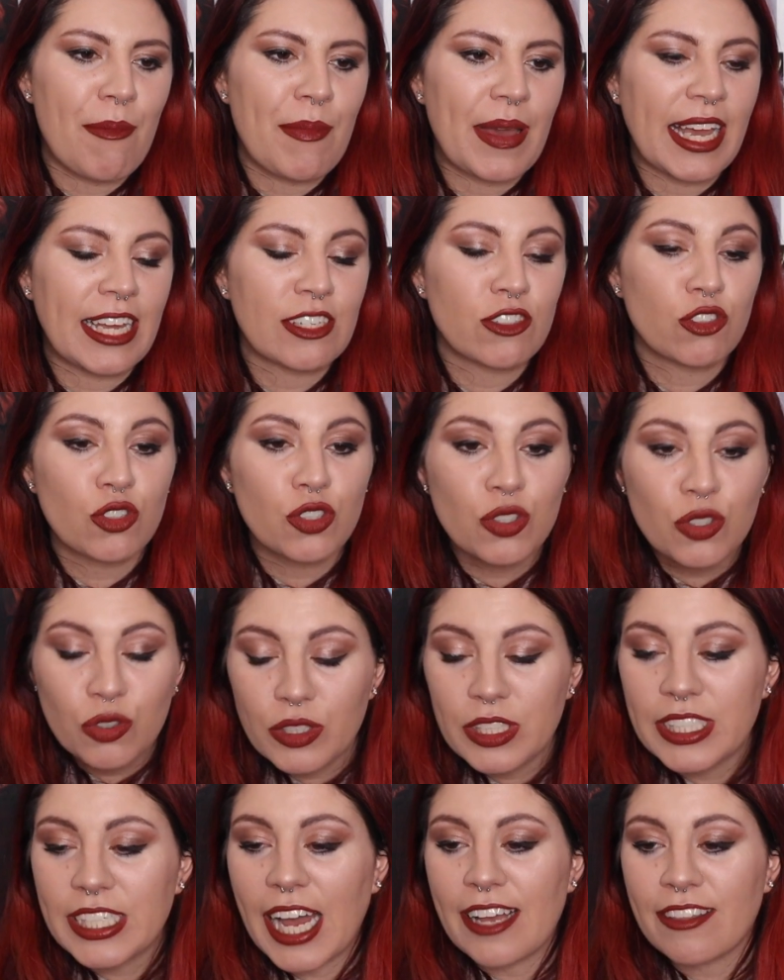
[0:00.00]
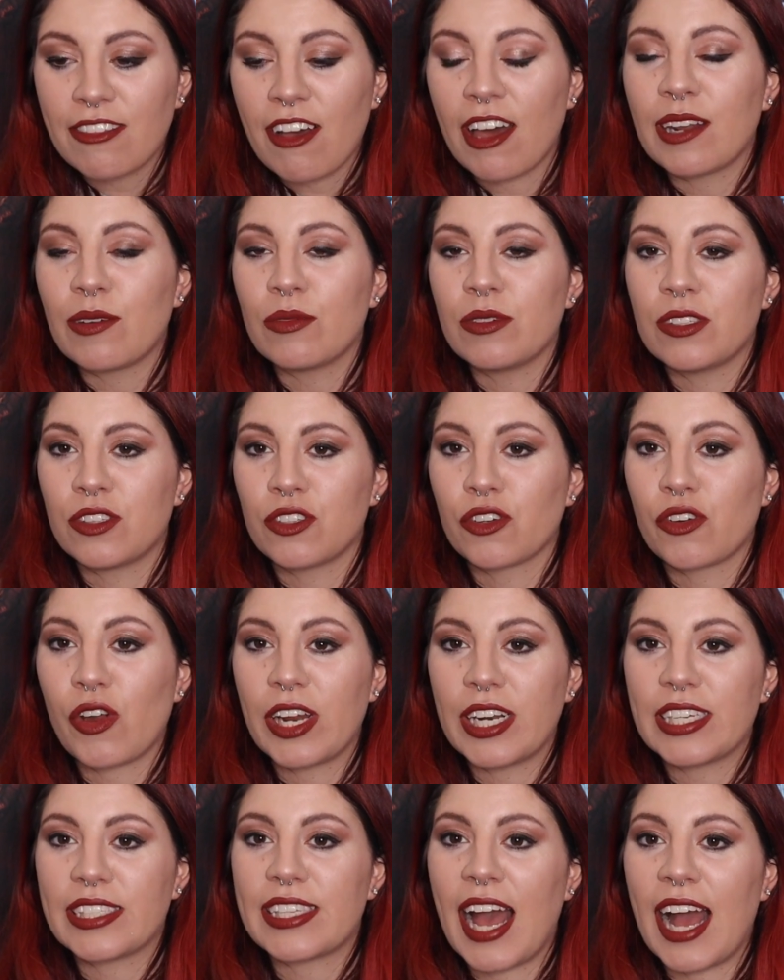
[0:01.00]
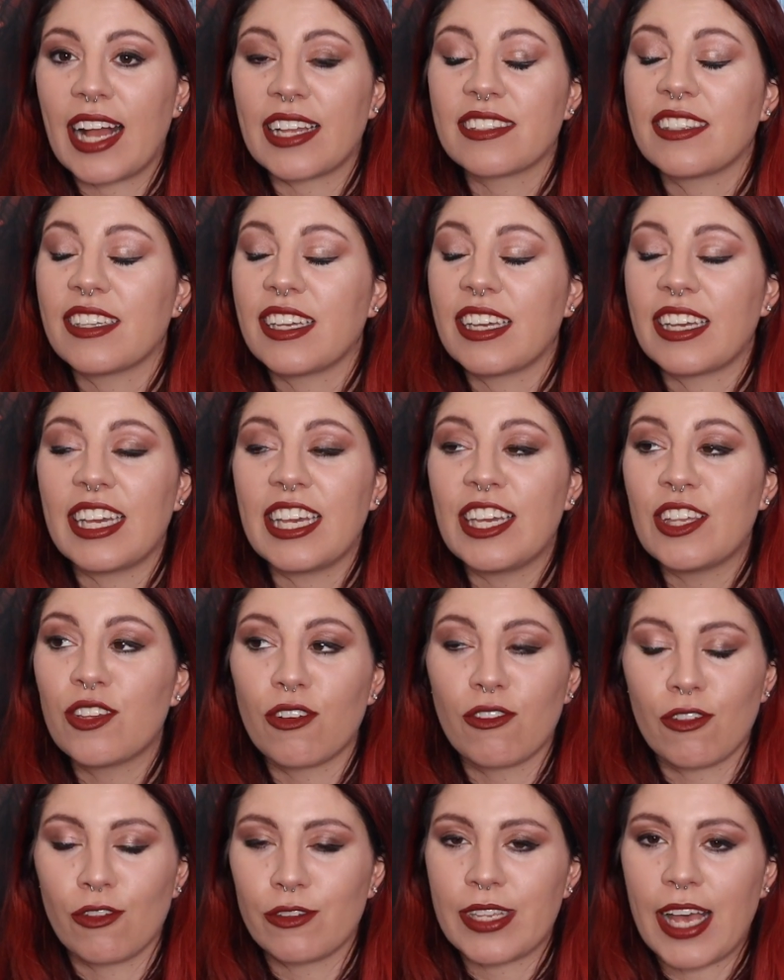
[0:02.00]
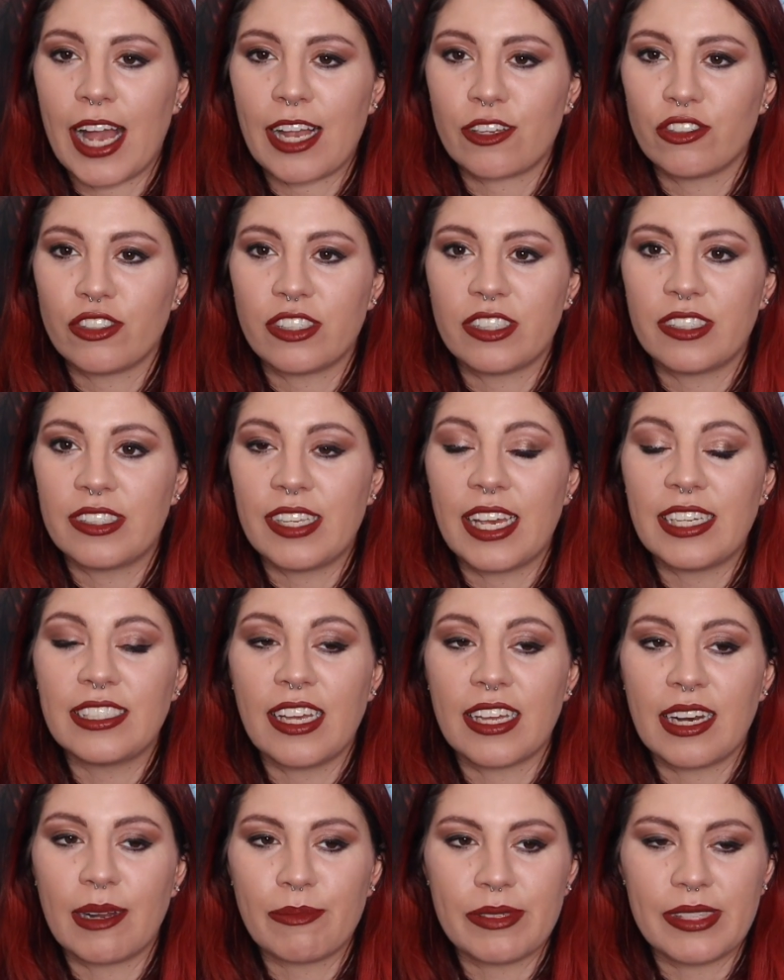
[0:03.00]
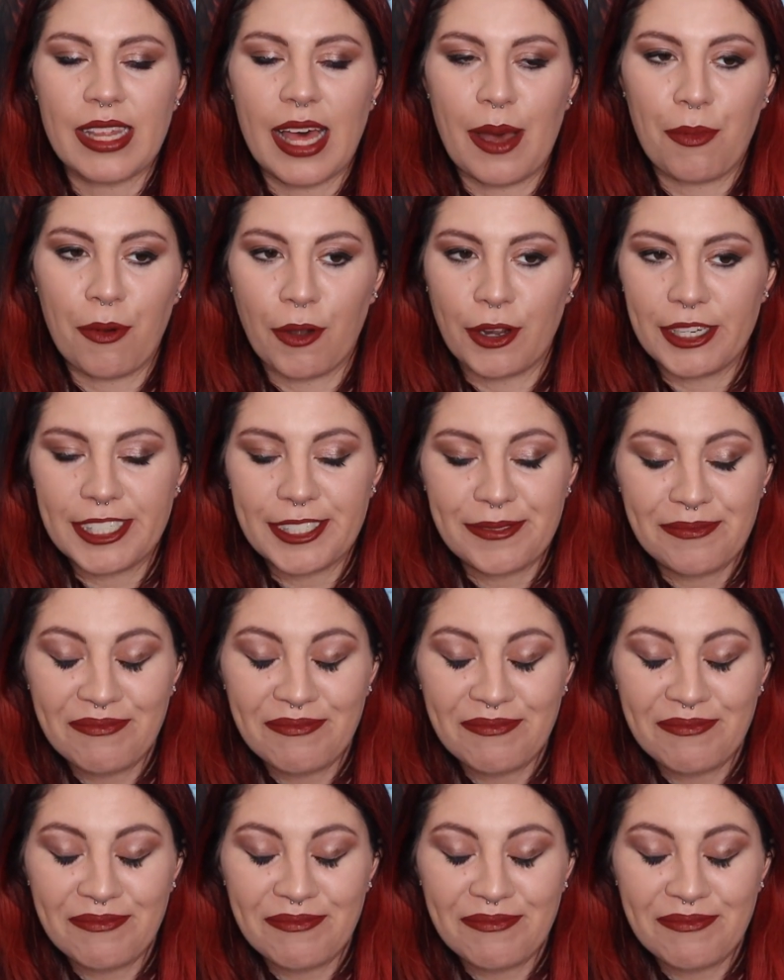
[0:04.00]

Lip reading: And truly, I thought it was the greatest acting either of those actresses had done up to that point.